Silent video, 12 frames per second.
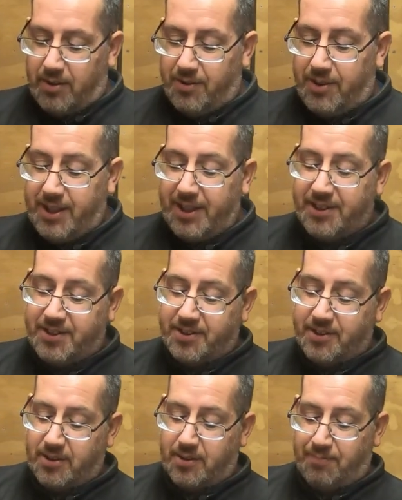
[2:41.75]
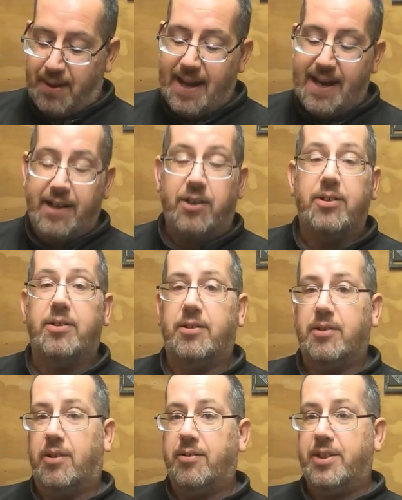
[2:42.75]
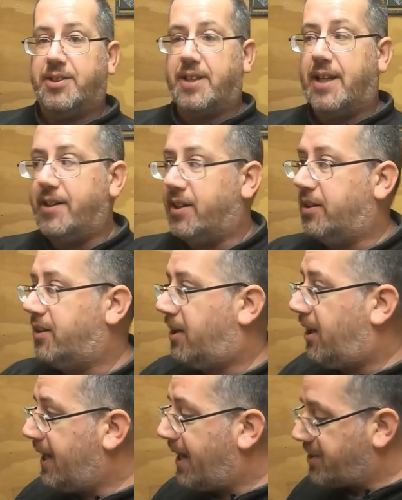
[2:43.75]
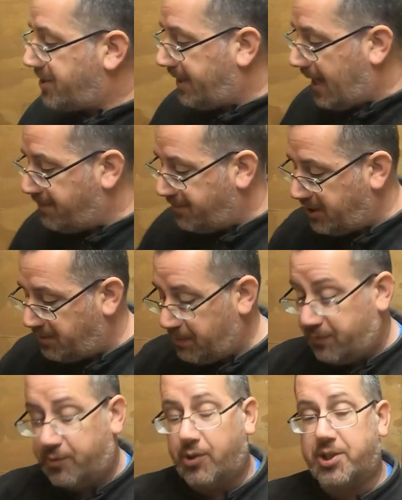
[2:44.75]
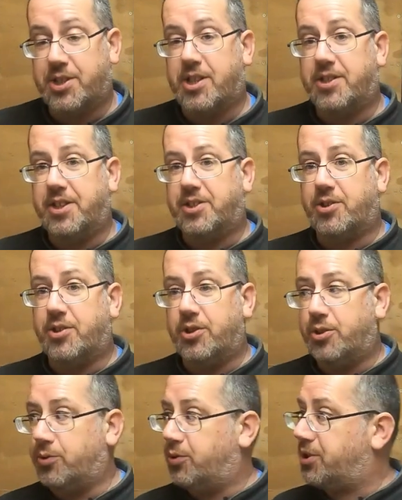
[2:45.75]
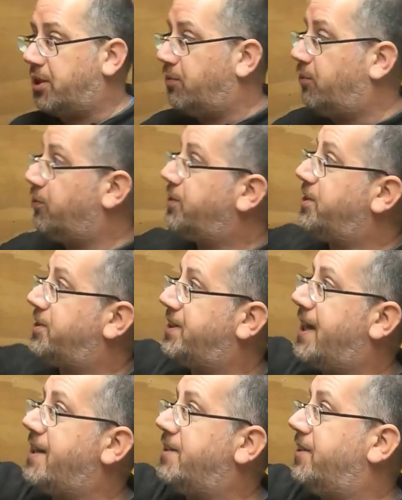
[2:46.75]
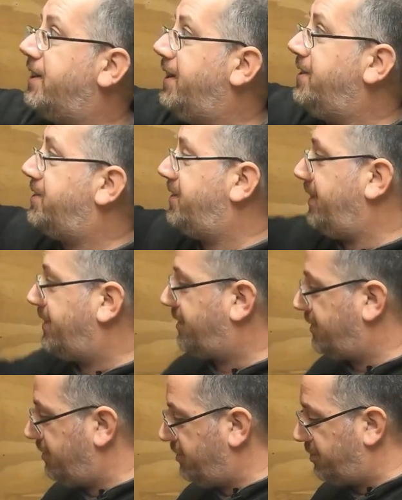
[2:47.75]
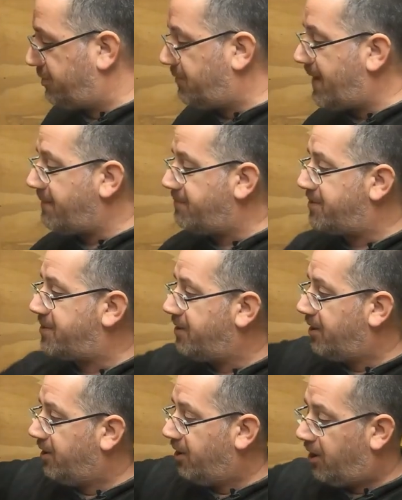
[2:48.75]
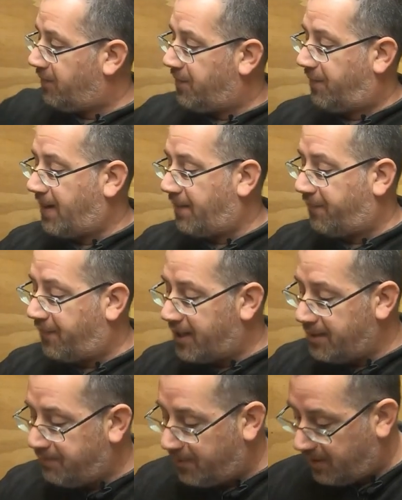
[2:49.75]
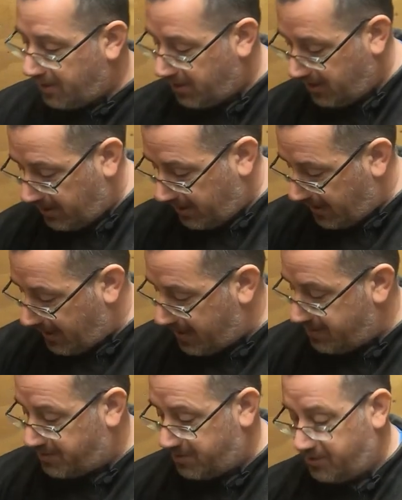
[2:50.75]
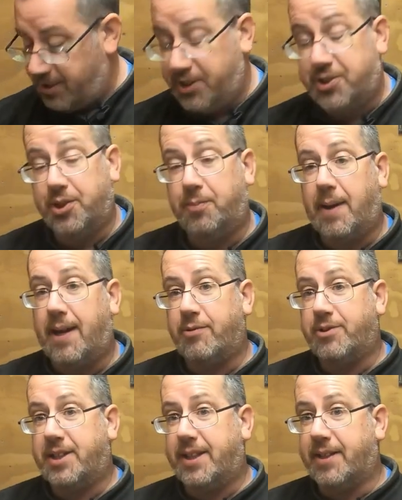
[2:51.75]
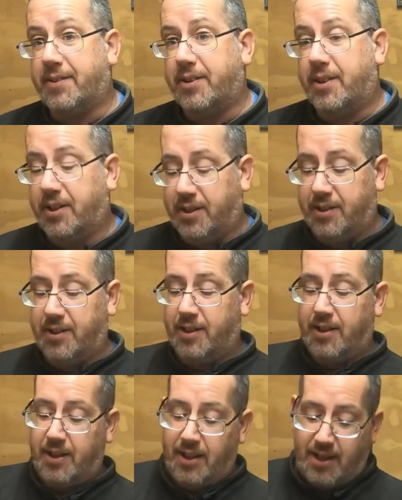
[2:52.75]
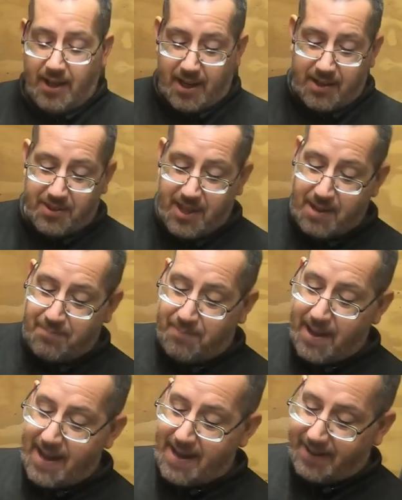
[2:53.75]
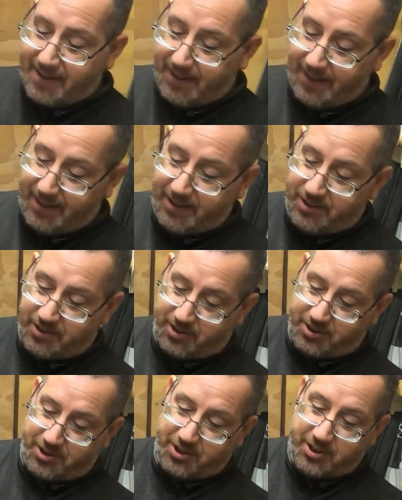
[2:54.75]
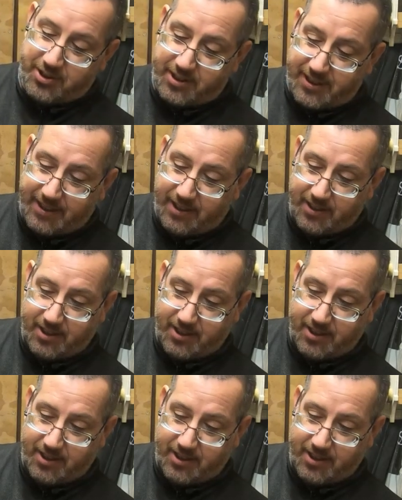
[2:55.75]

This bag on this sander I actually emptied before I started this side of the door. So all it's sanded is this surround of the flat frame and these two panels here. And that bag is certainly,